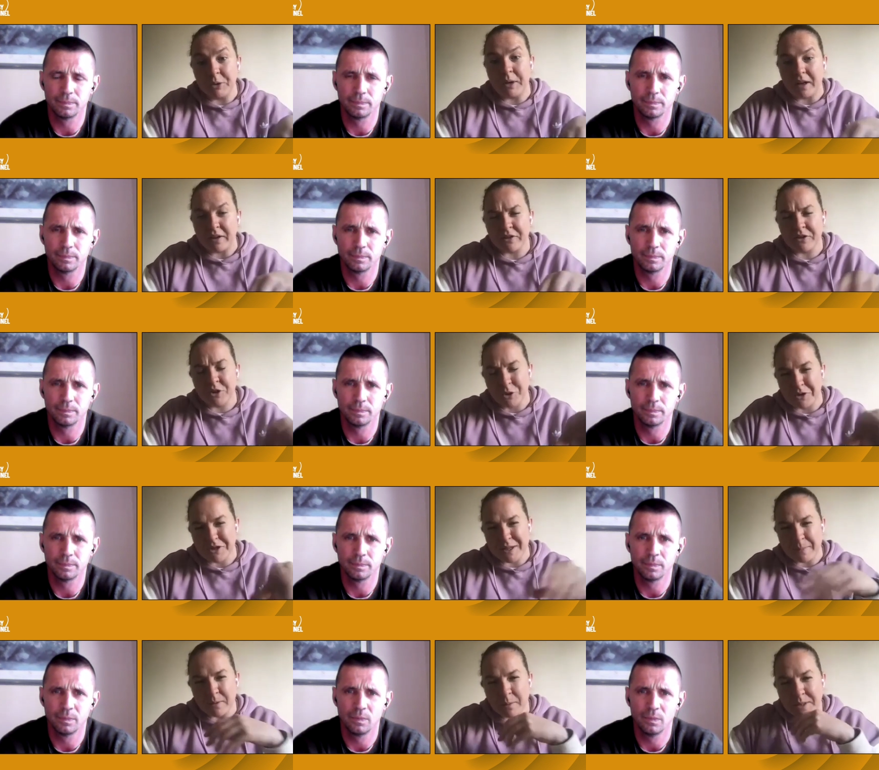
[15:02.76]
Speaker 1: do that. Do you
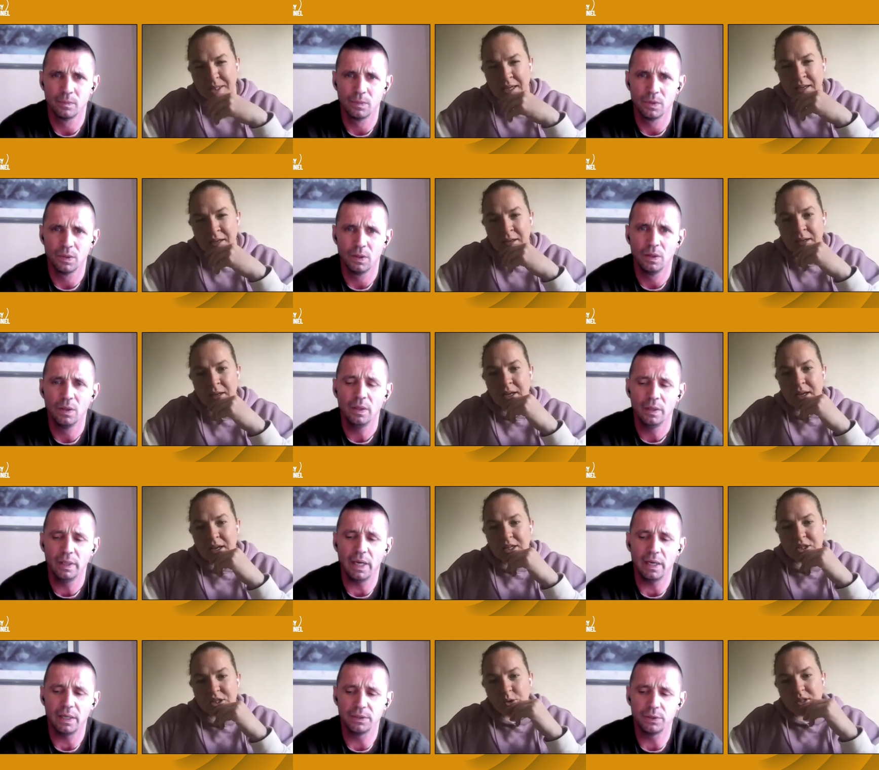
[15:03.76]
understand what I'm saying?
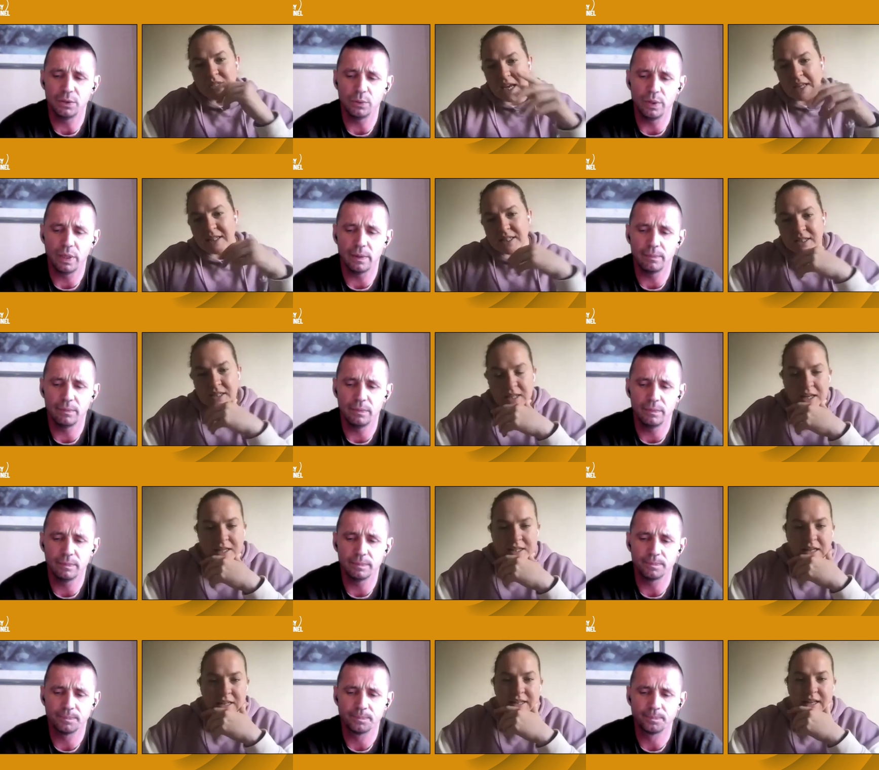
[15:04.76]
Yeah, so I do, it's, yeah. it's
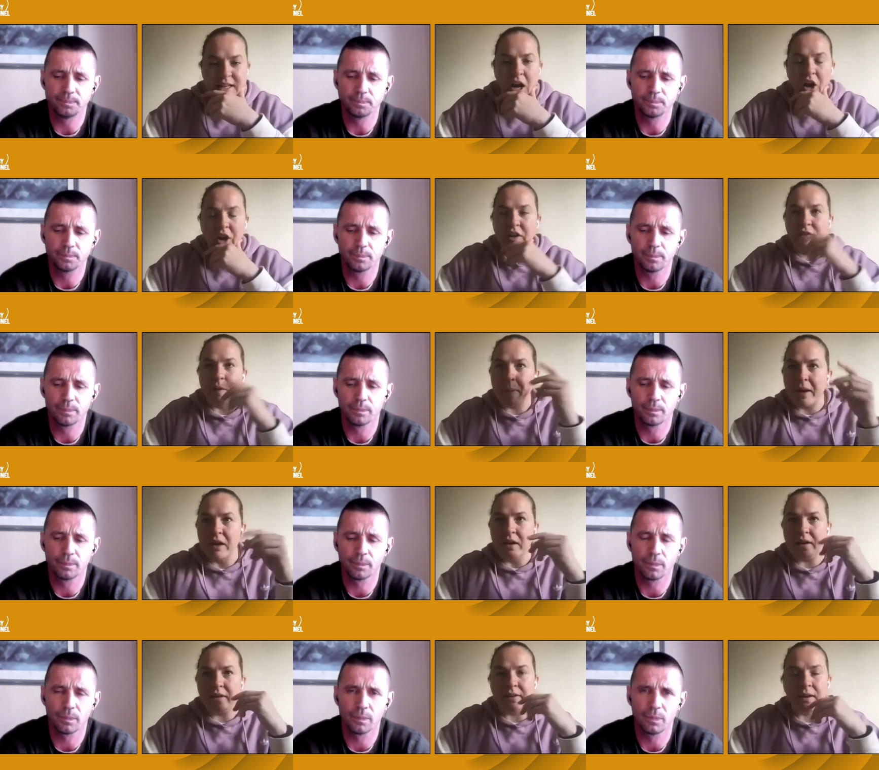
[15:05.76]
it's it's that kind of
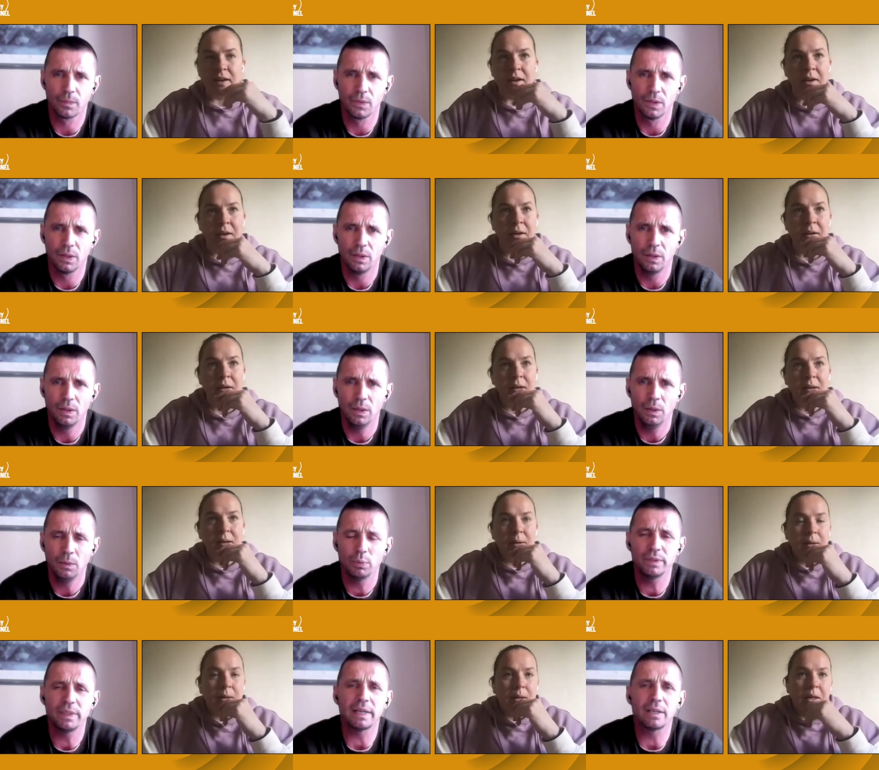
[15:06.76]
ability to.
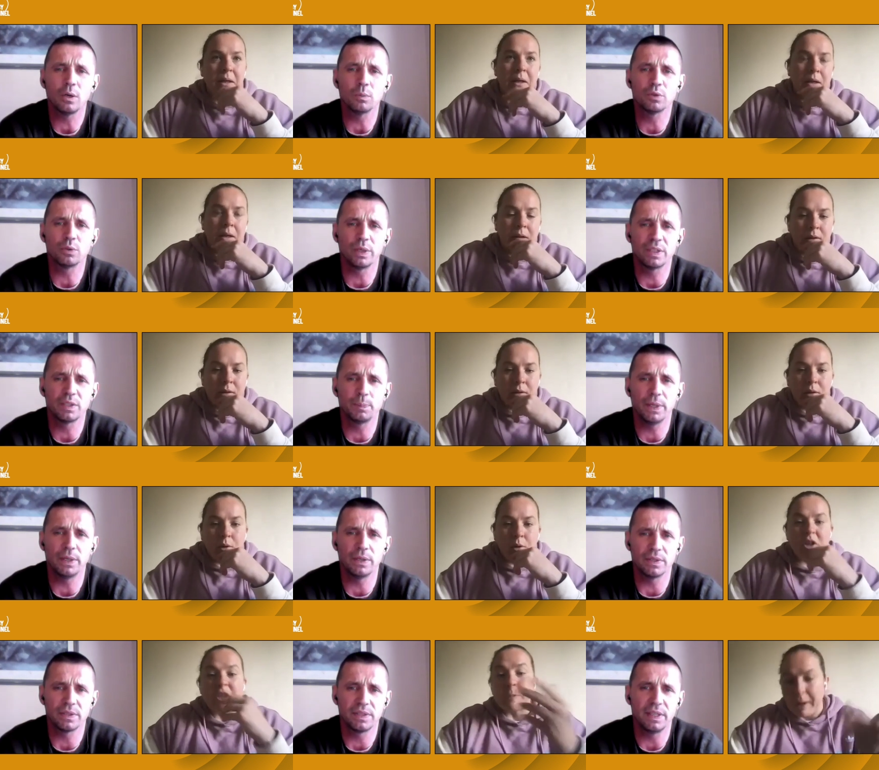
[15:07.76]
Speaker 2: But that comes with
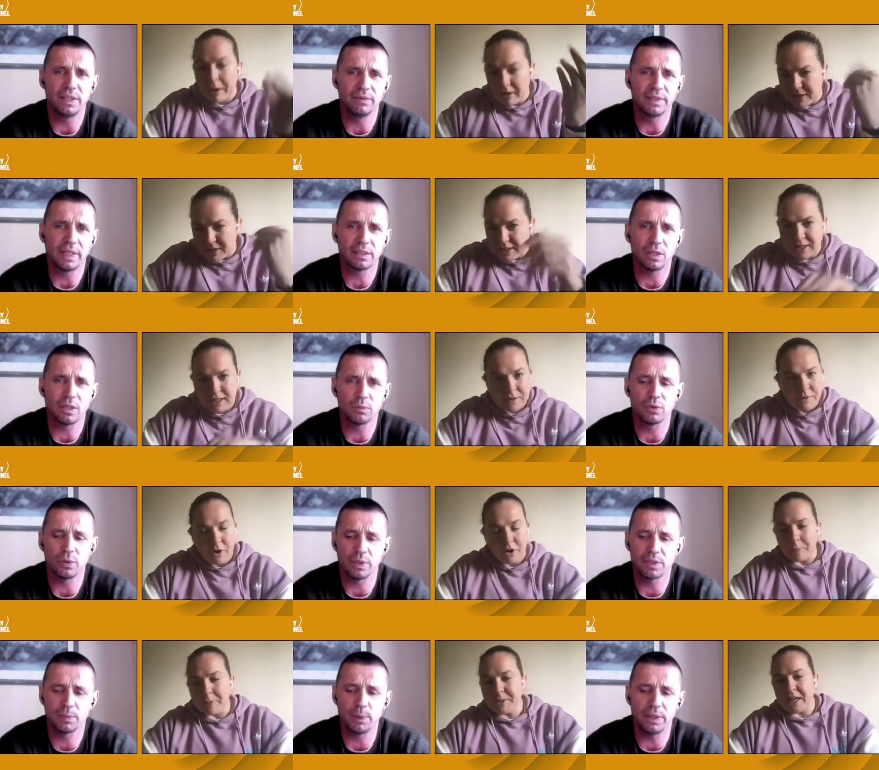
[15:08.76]
experience,
Speaker 1: Niamh. That comes
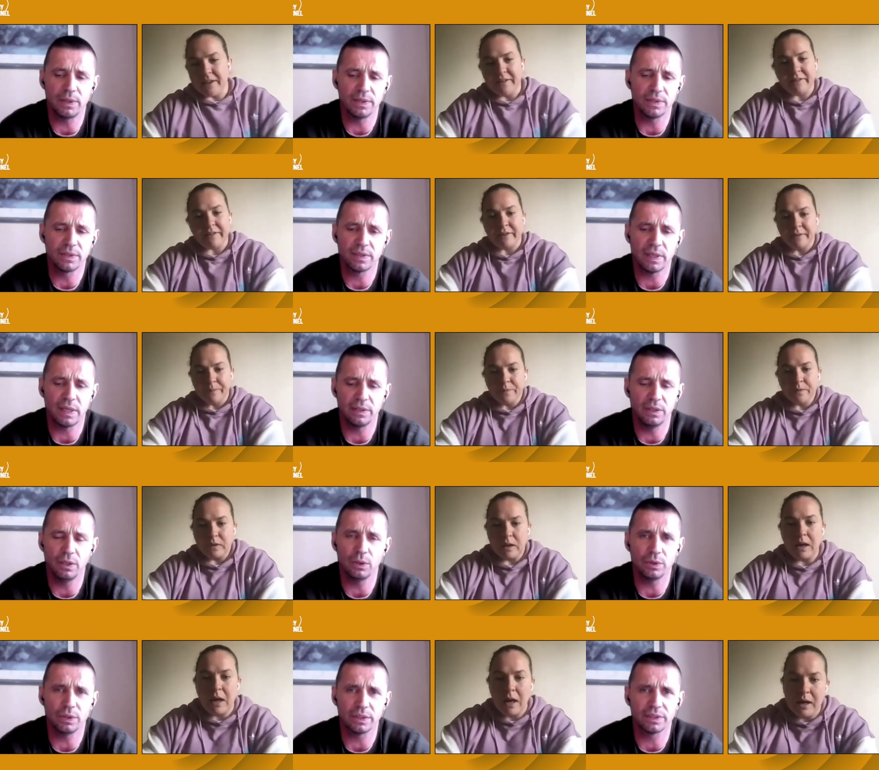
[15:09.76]
with experience, one hundred percent. And you
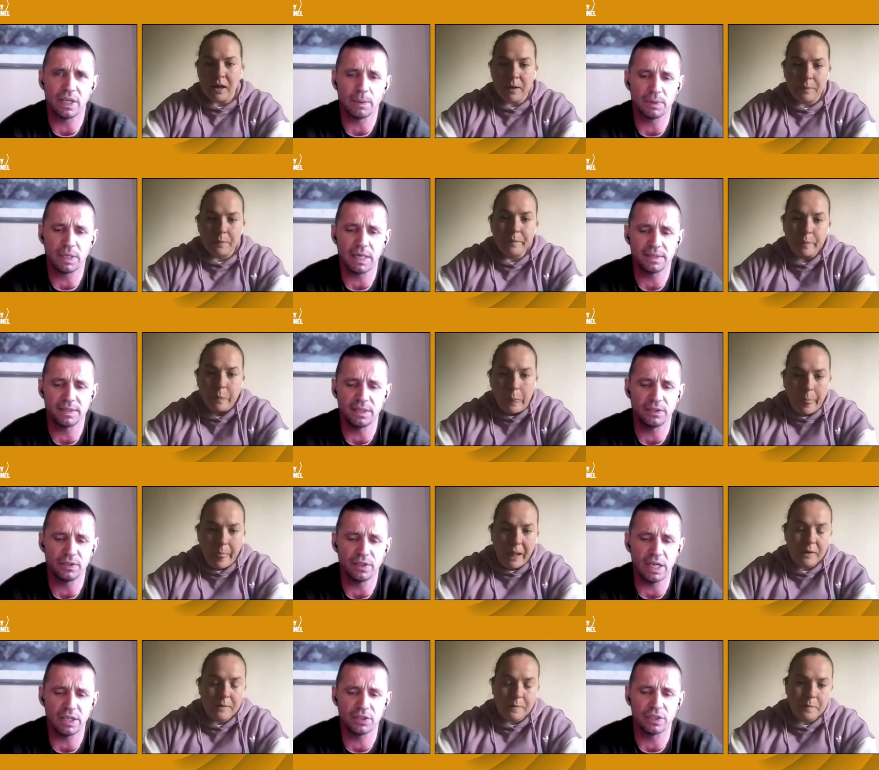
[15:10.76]
know they're yeah, top class yeah.
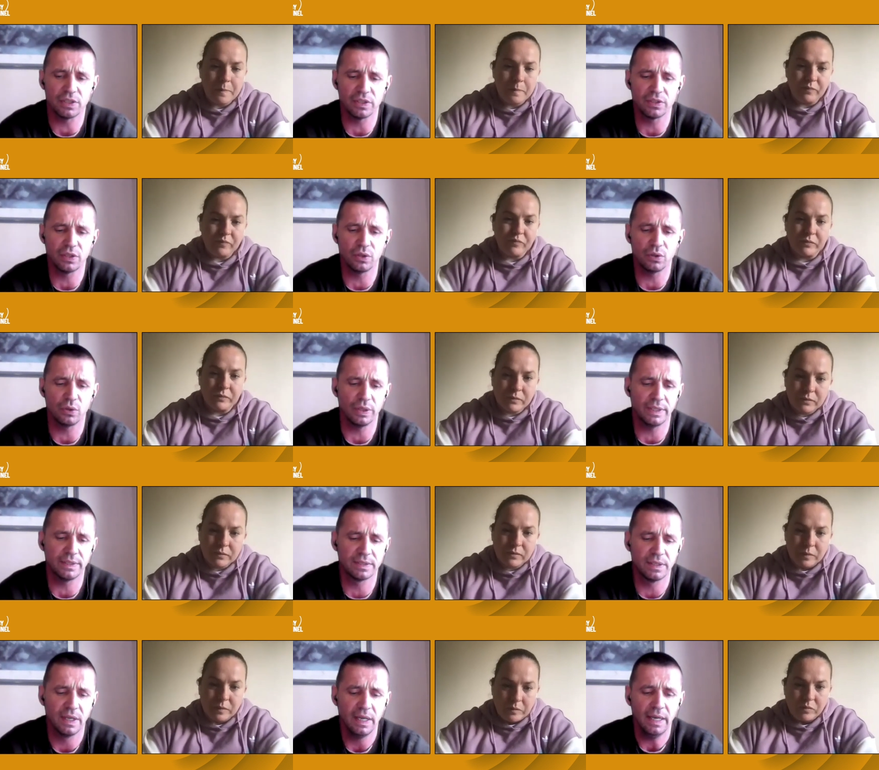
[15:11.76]
internationals. You know
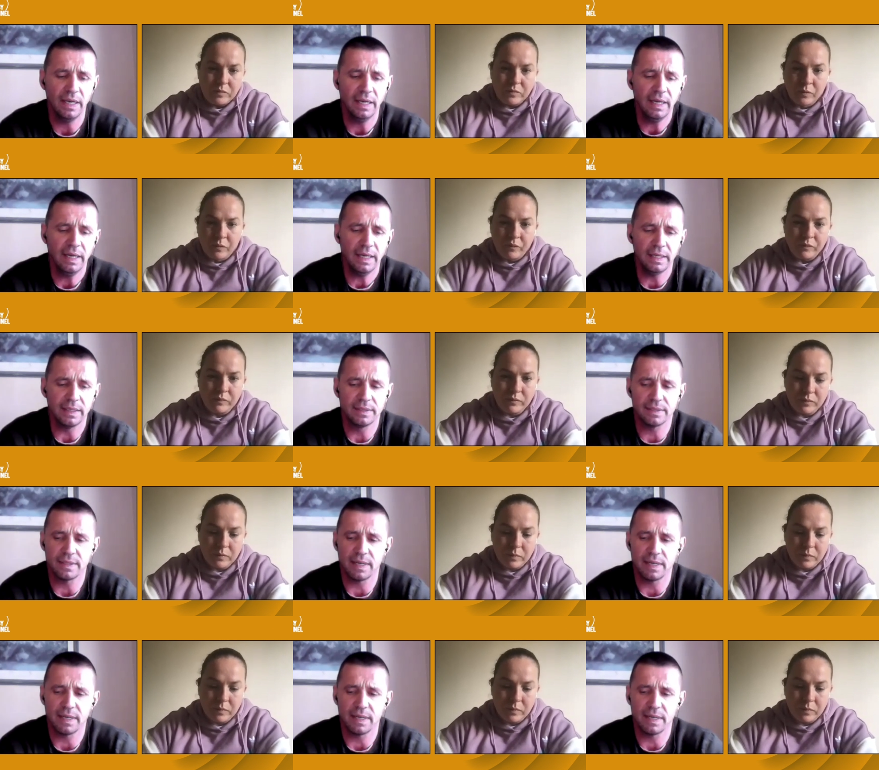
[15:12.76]
it's it's